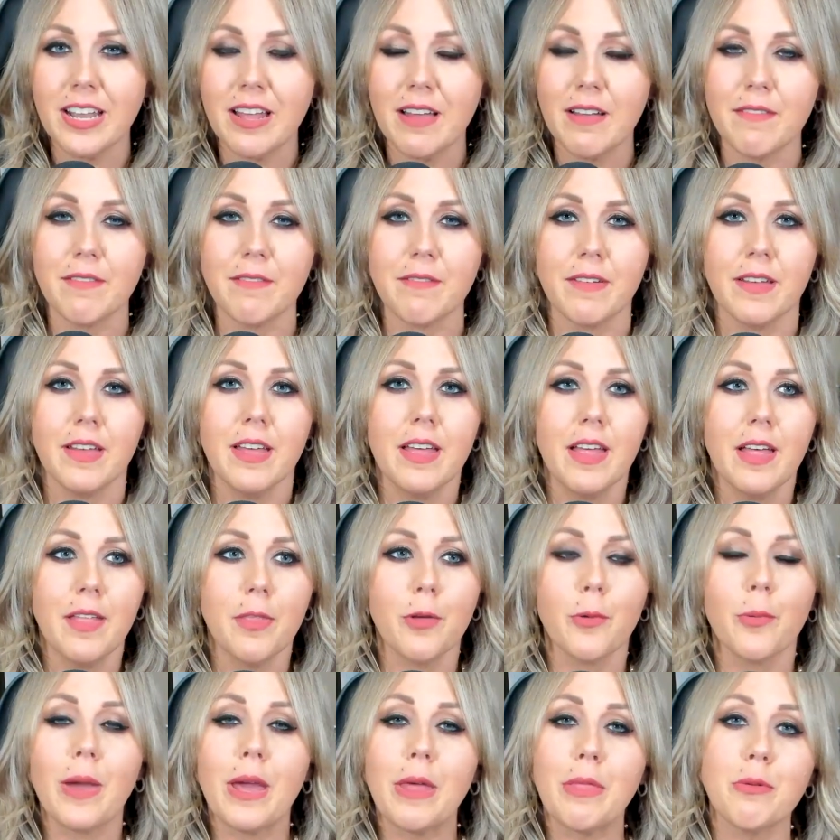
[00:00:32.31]
of
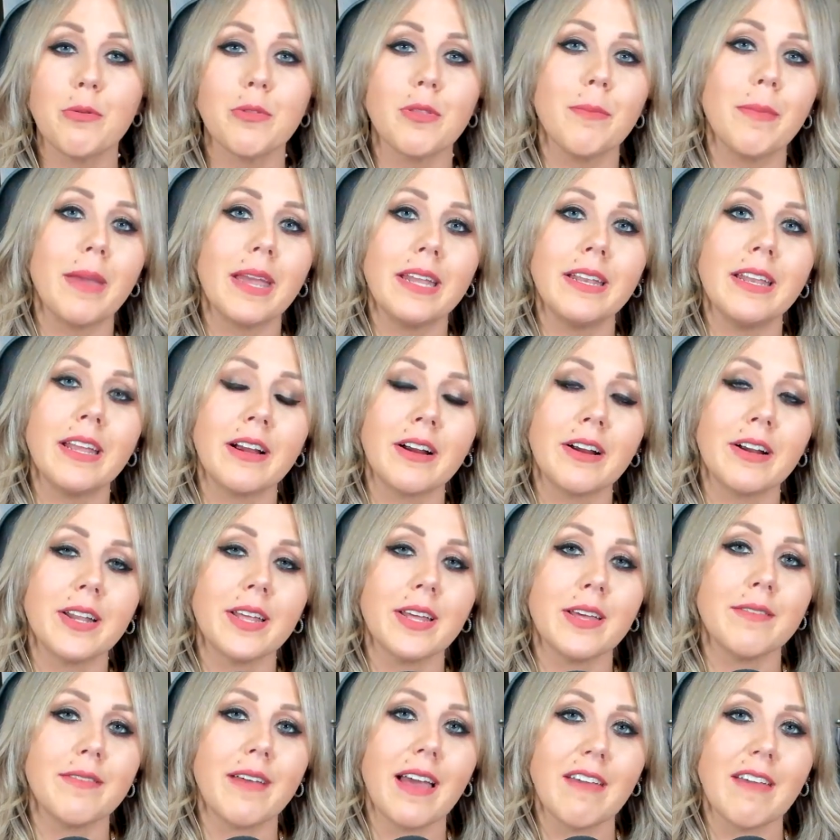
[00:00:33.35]
the way through the main narrative.